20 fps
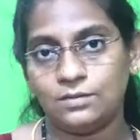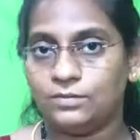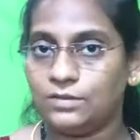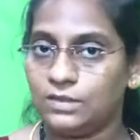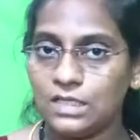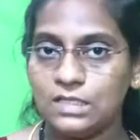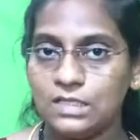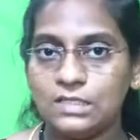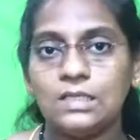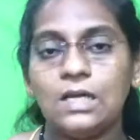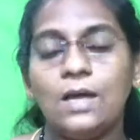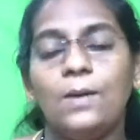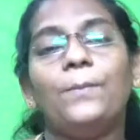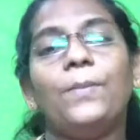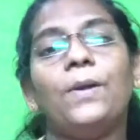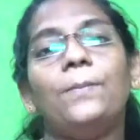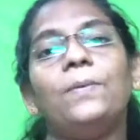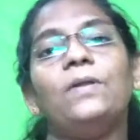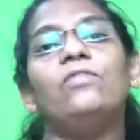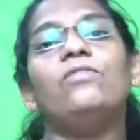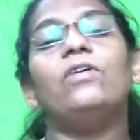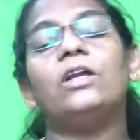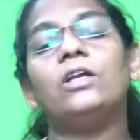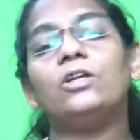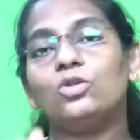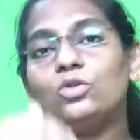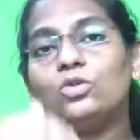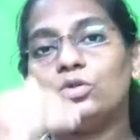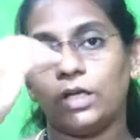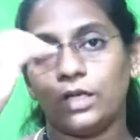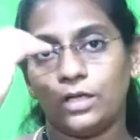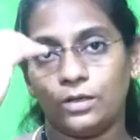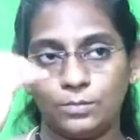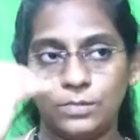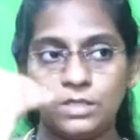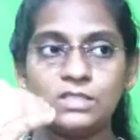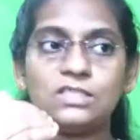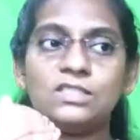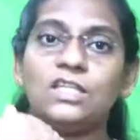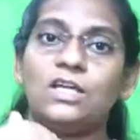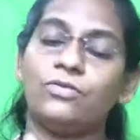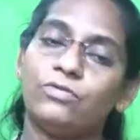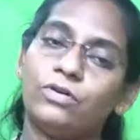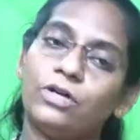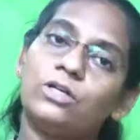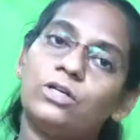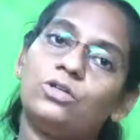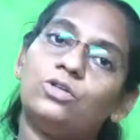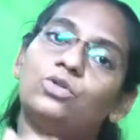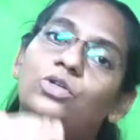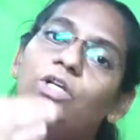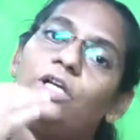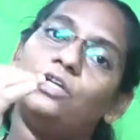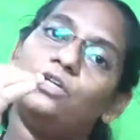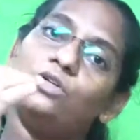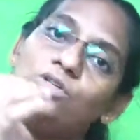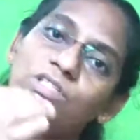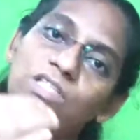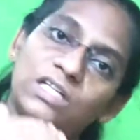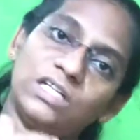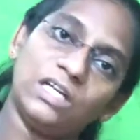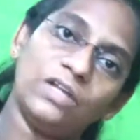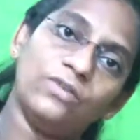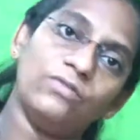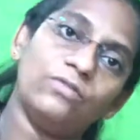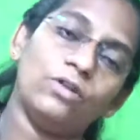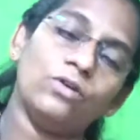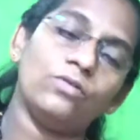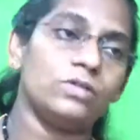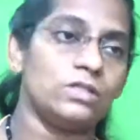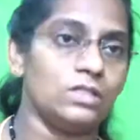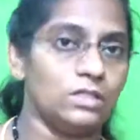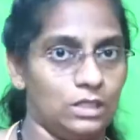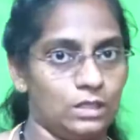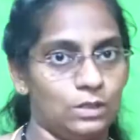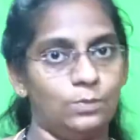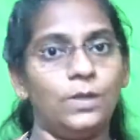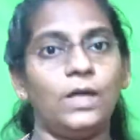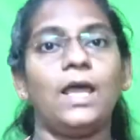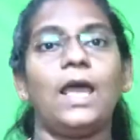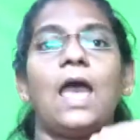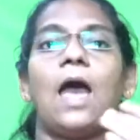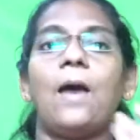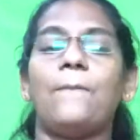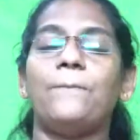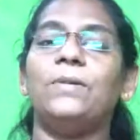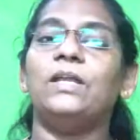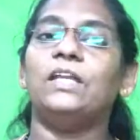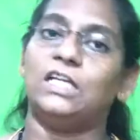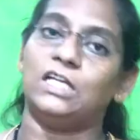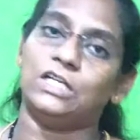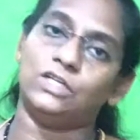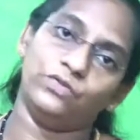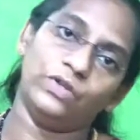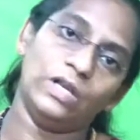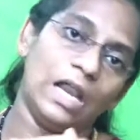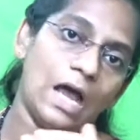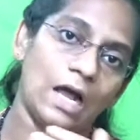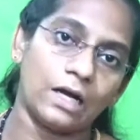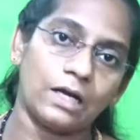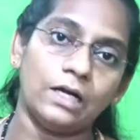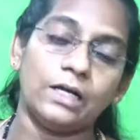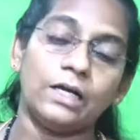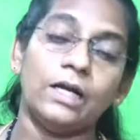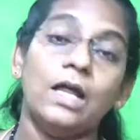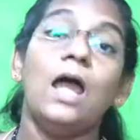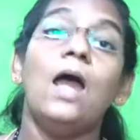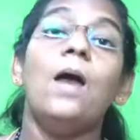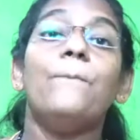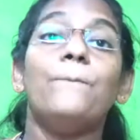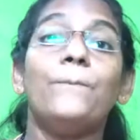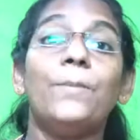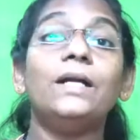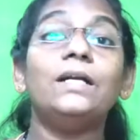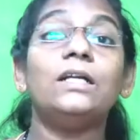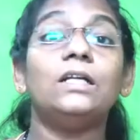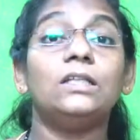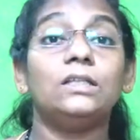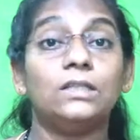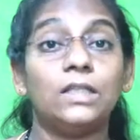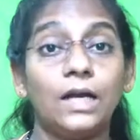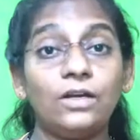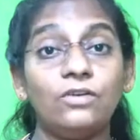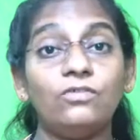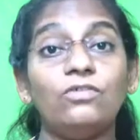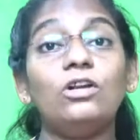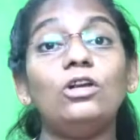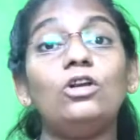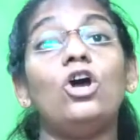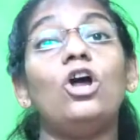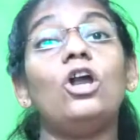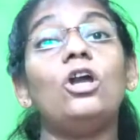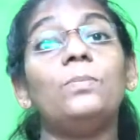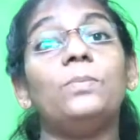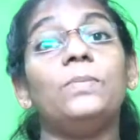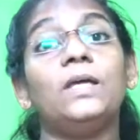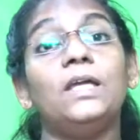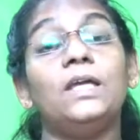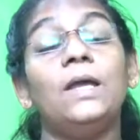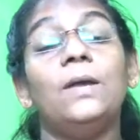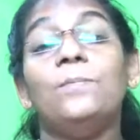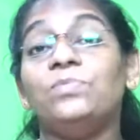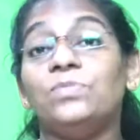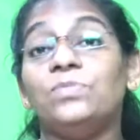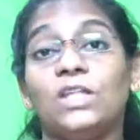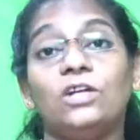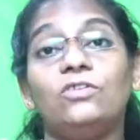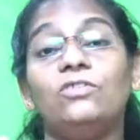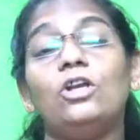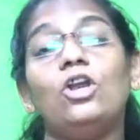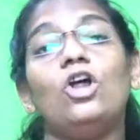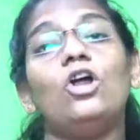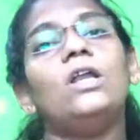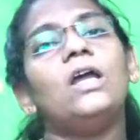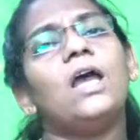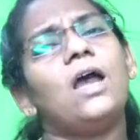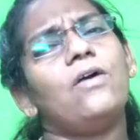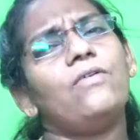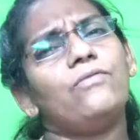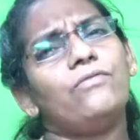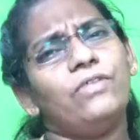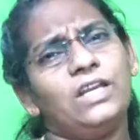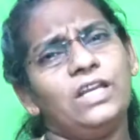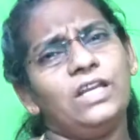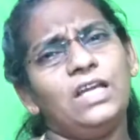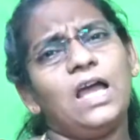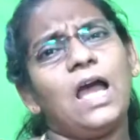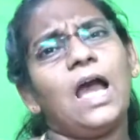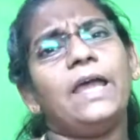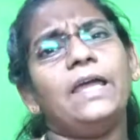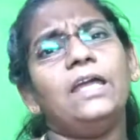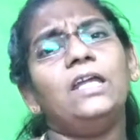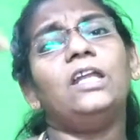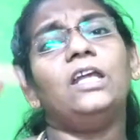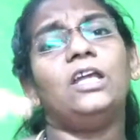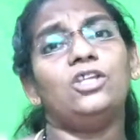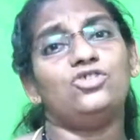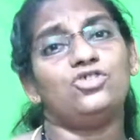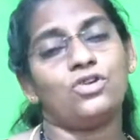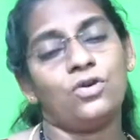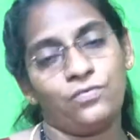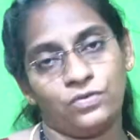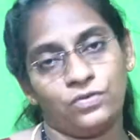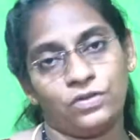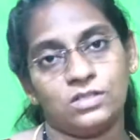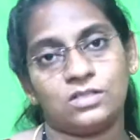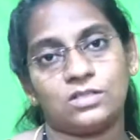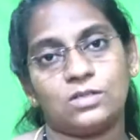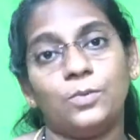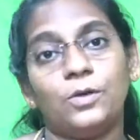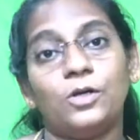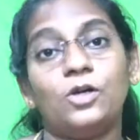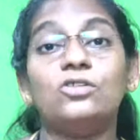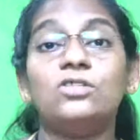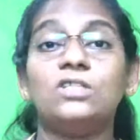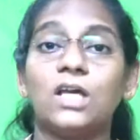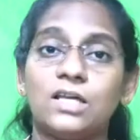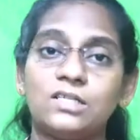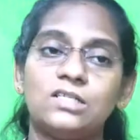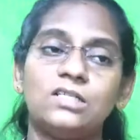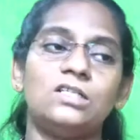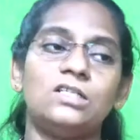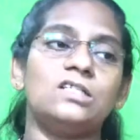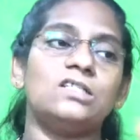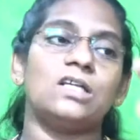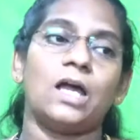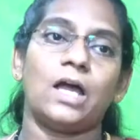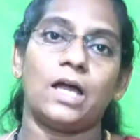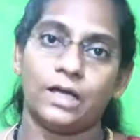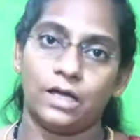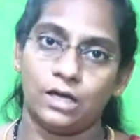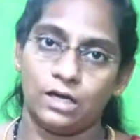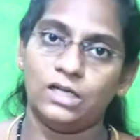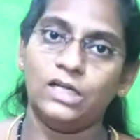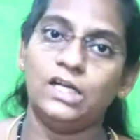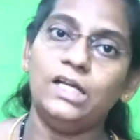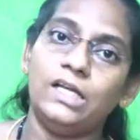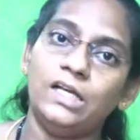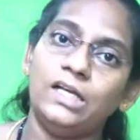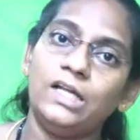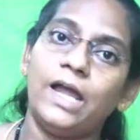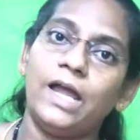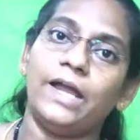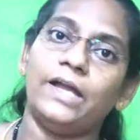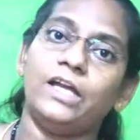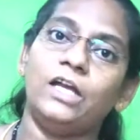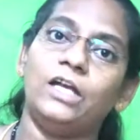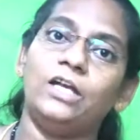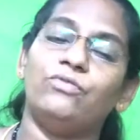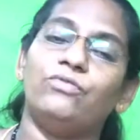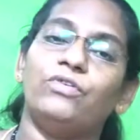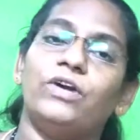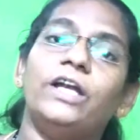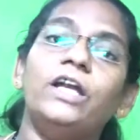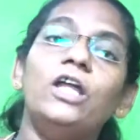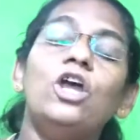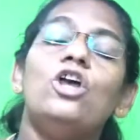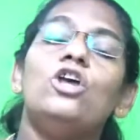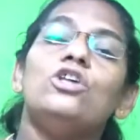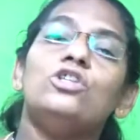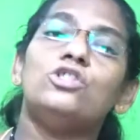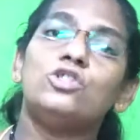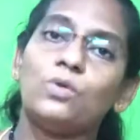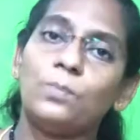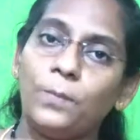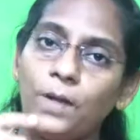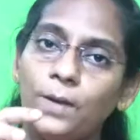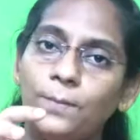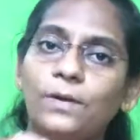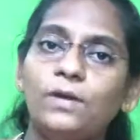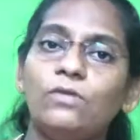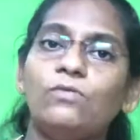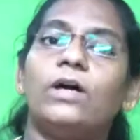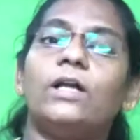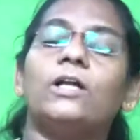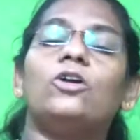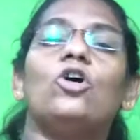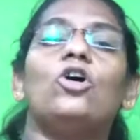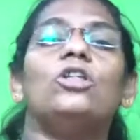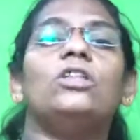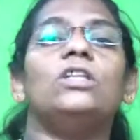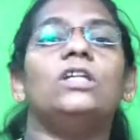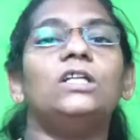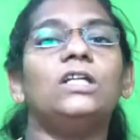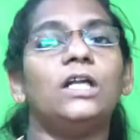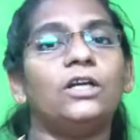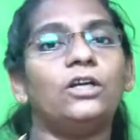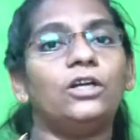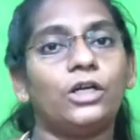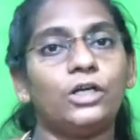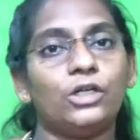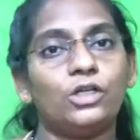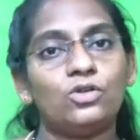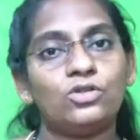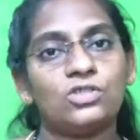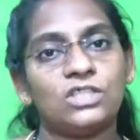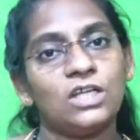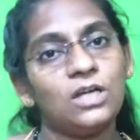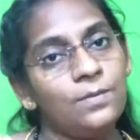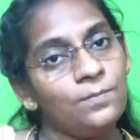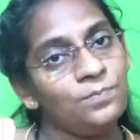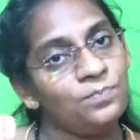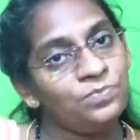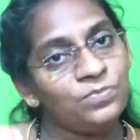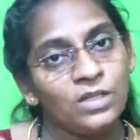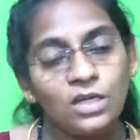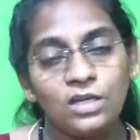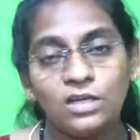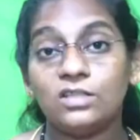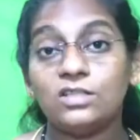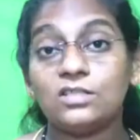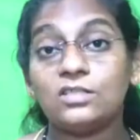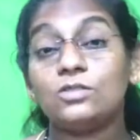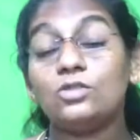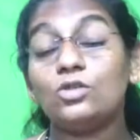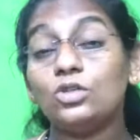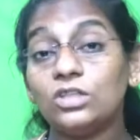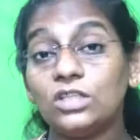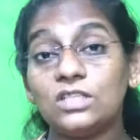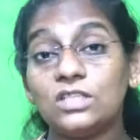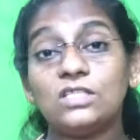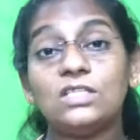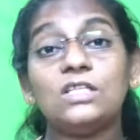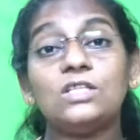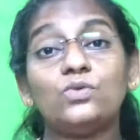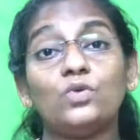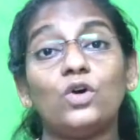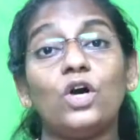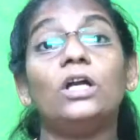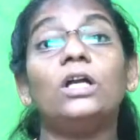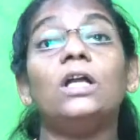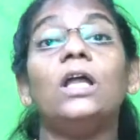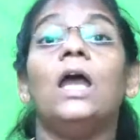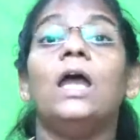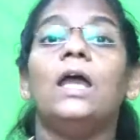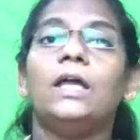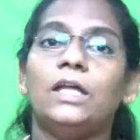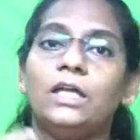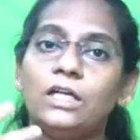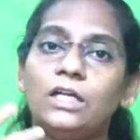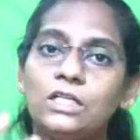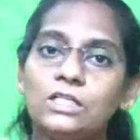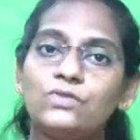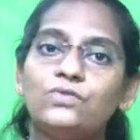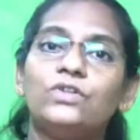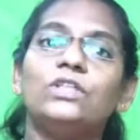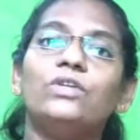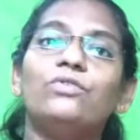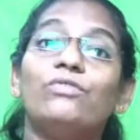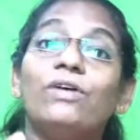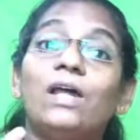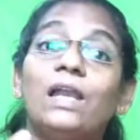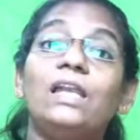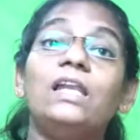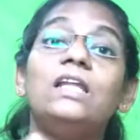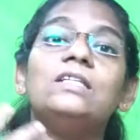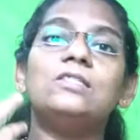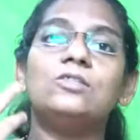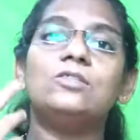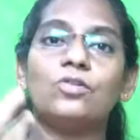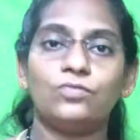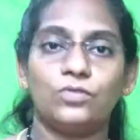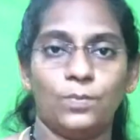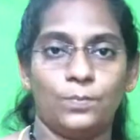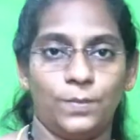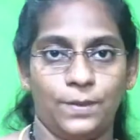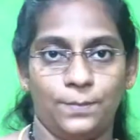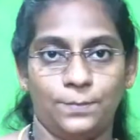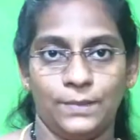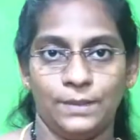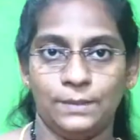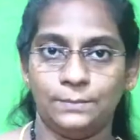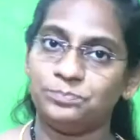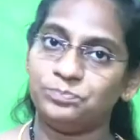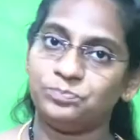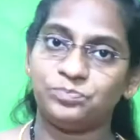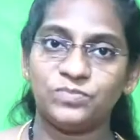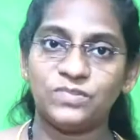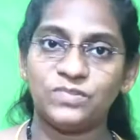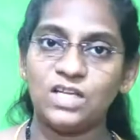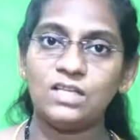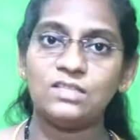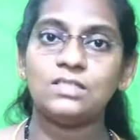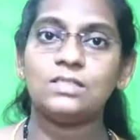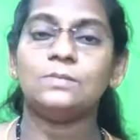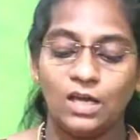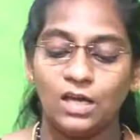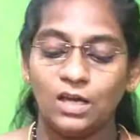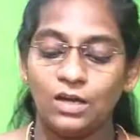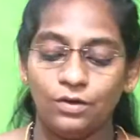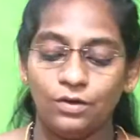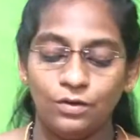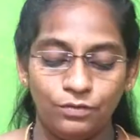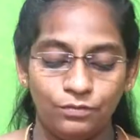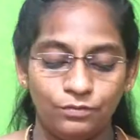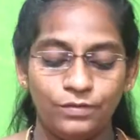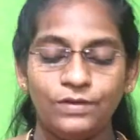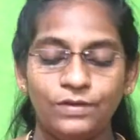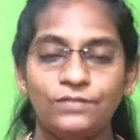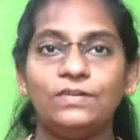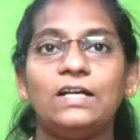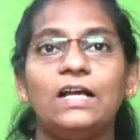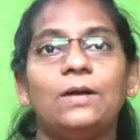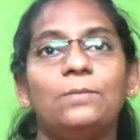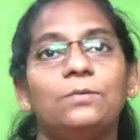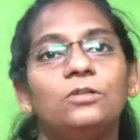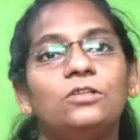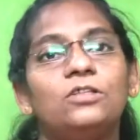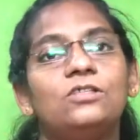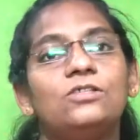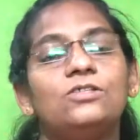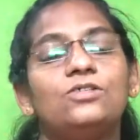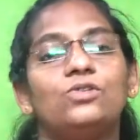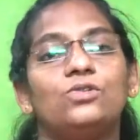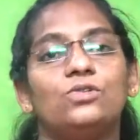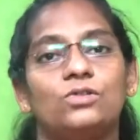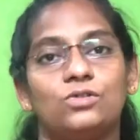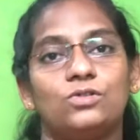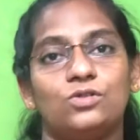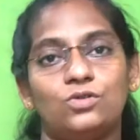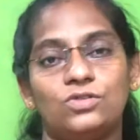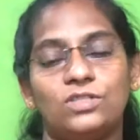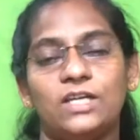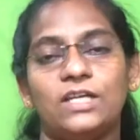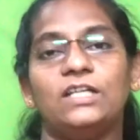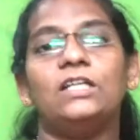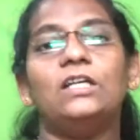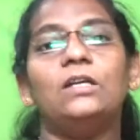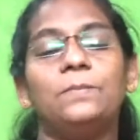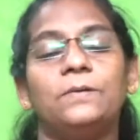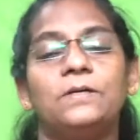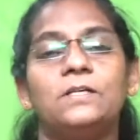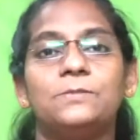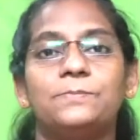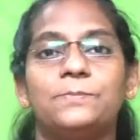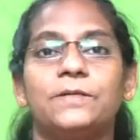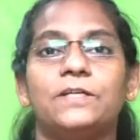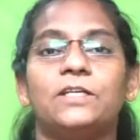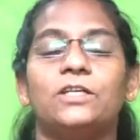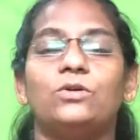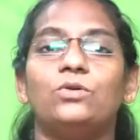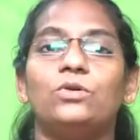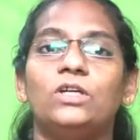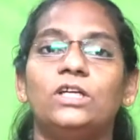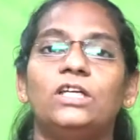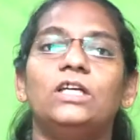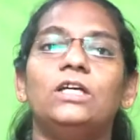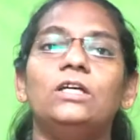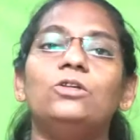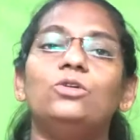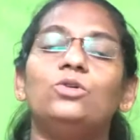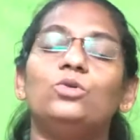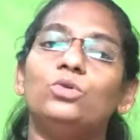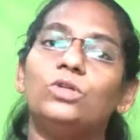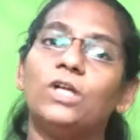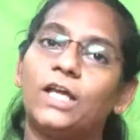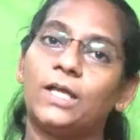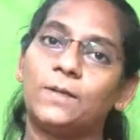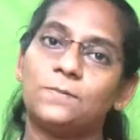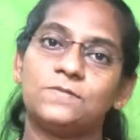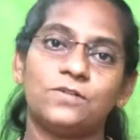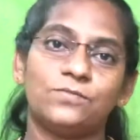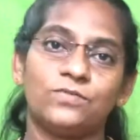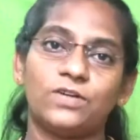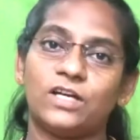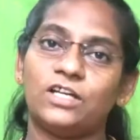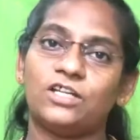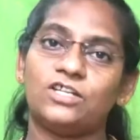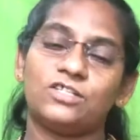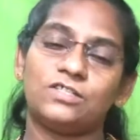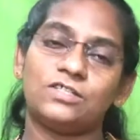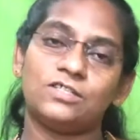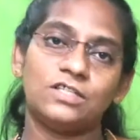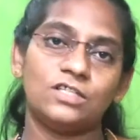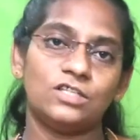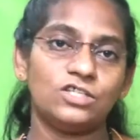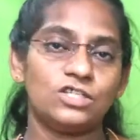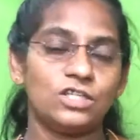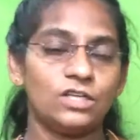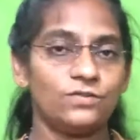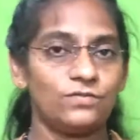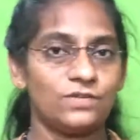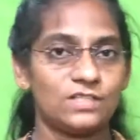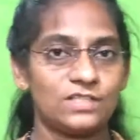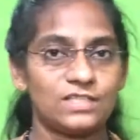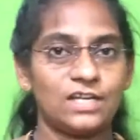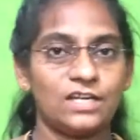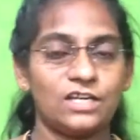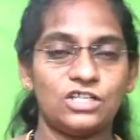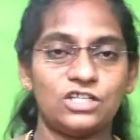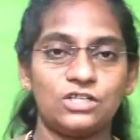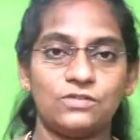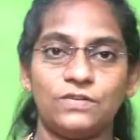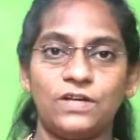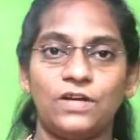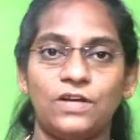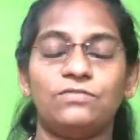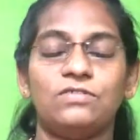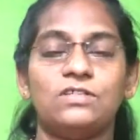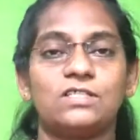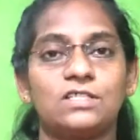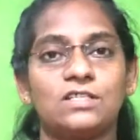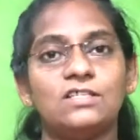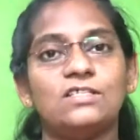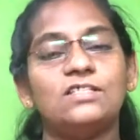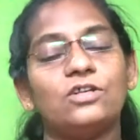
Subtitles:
Yes, people work to they work to reduce that level of, it may happen, it will occur, but that will not have very high range of risk, because as it is early identified, so people work on that and reduce the risk. So this is what it is for the wellness of the people. Yes. When we come to this societal perspective, here two types of conditions. Initially first condition we have discussed.